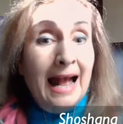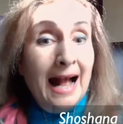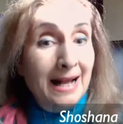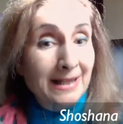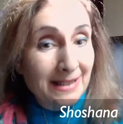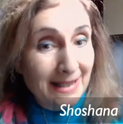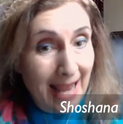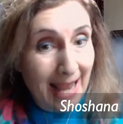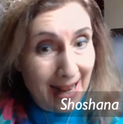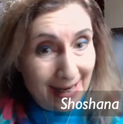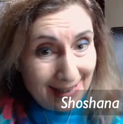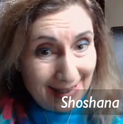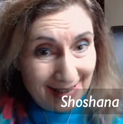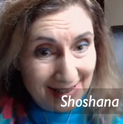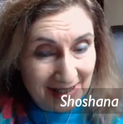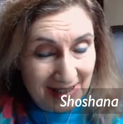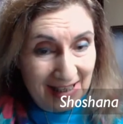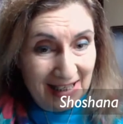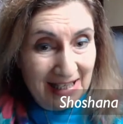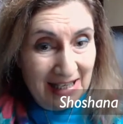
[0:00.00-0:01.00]
And
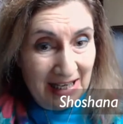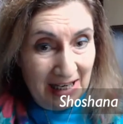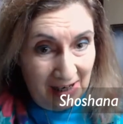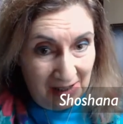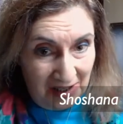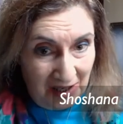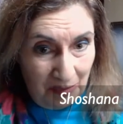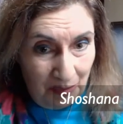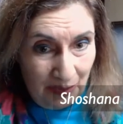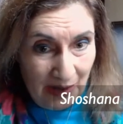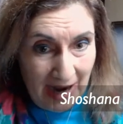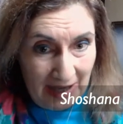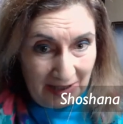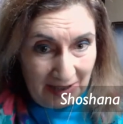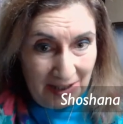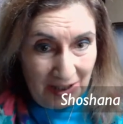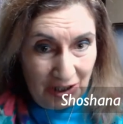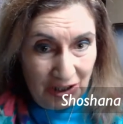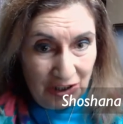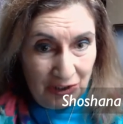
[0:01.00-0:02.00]
yes, healing
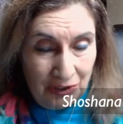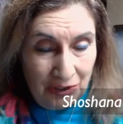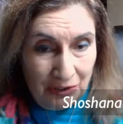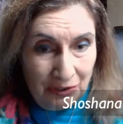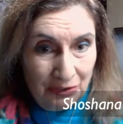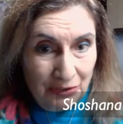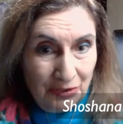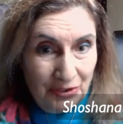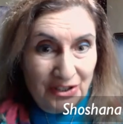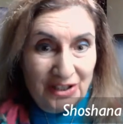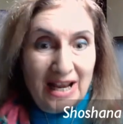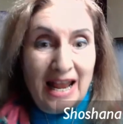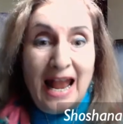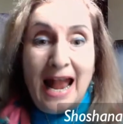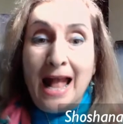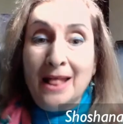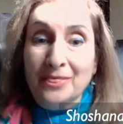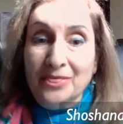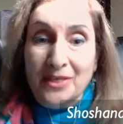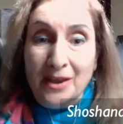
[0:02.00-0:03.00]

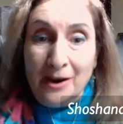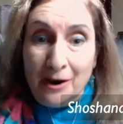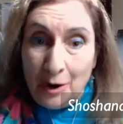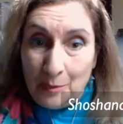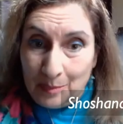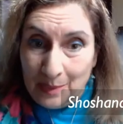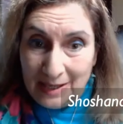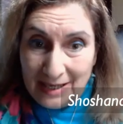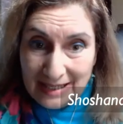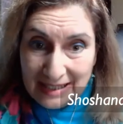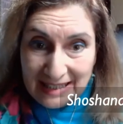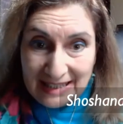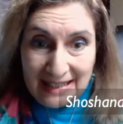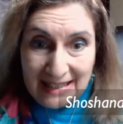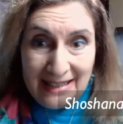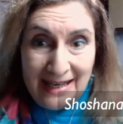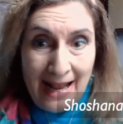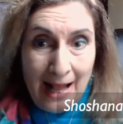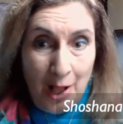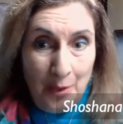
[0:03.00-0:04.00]
practitioners and
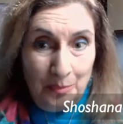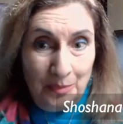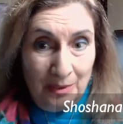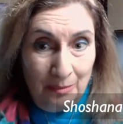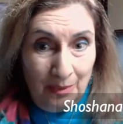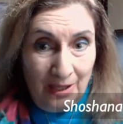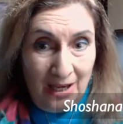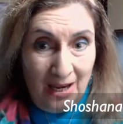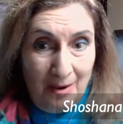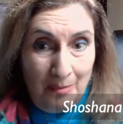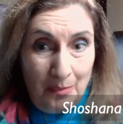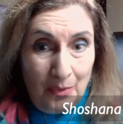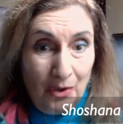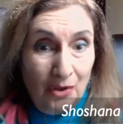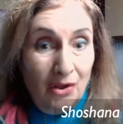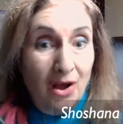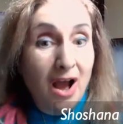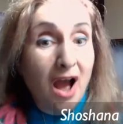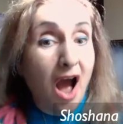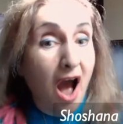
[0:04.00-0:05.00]
therapists and helping
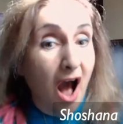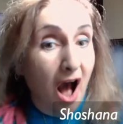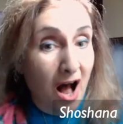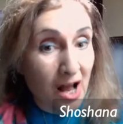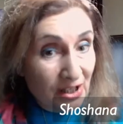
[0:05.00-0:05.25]
people